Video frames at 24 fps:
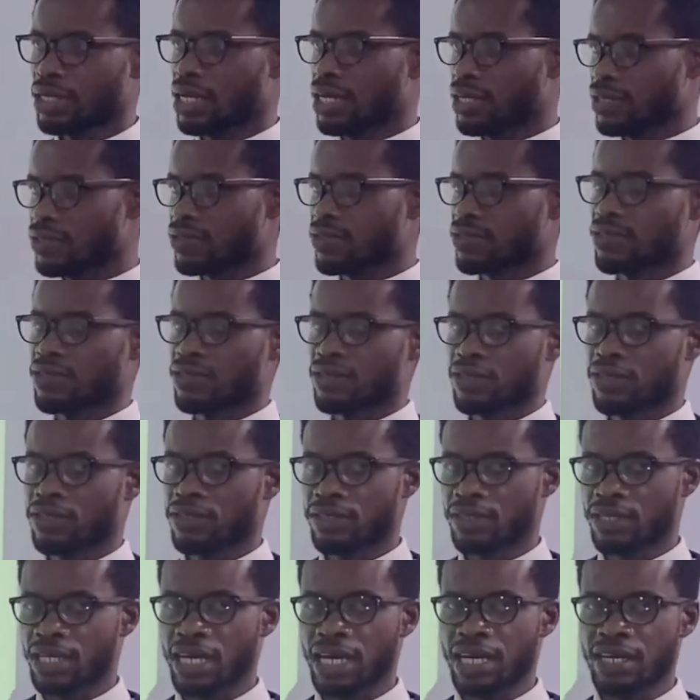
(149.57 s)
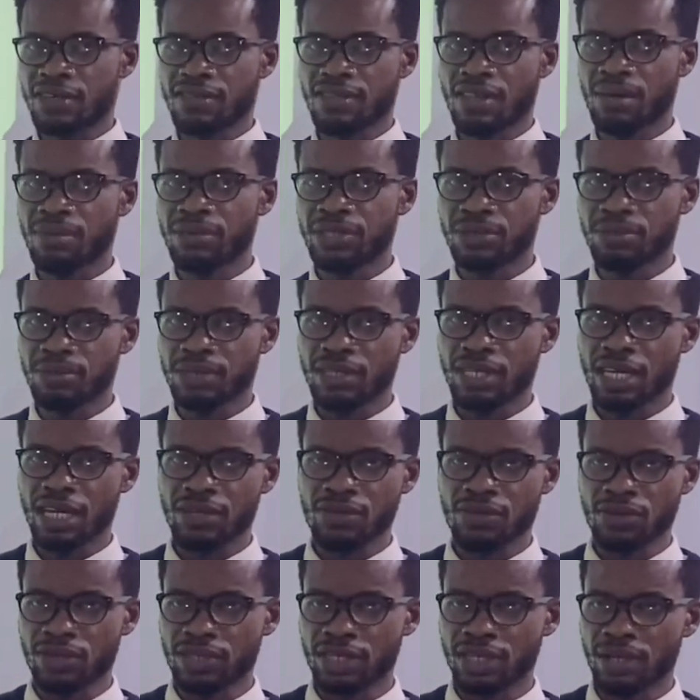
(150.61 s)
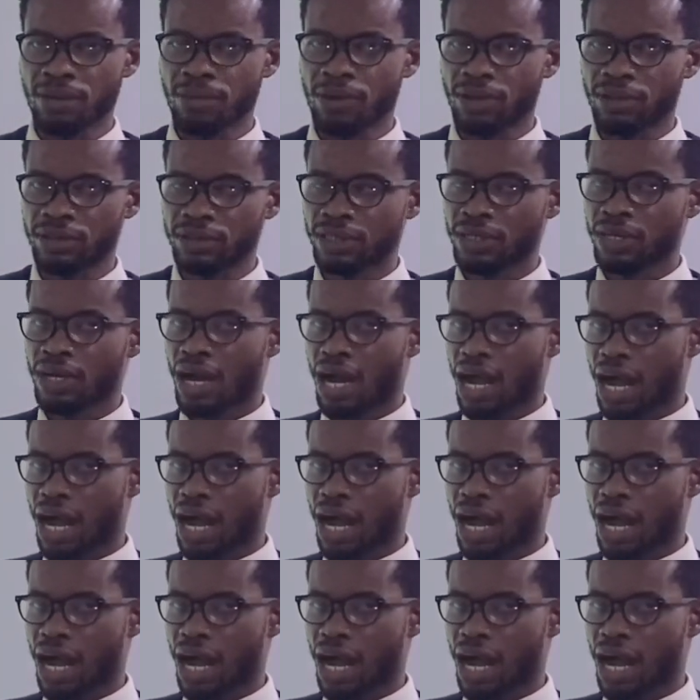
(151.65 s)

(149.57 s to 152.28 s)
is the establishment they are talking about.